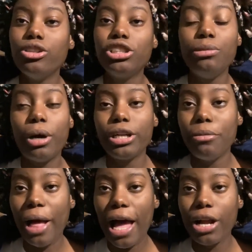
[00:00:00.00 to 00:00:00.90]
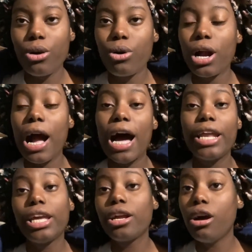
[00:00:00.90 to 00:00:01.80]
asleep on your back or how to
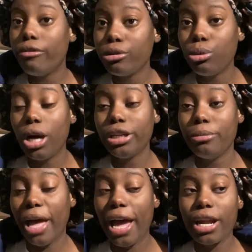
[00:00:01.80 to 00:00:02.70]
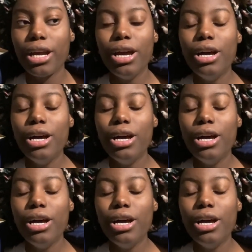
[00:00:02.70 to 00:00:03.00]
get comfortable on your back.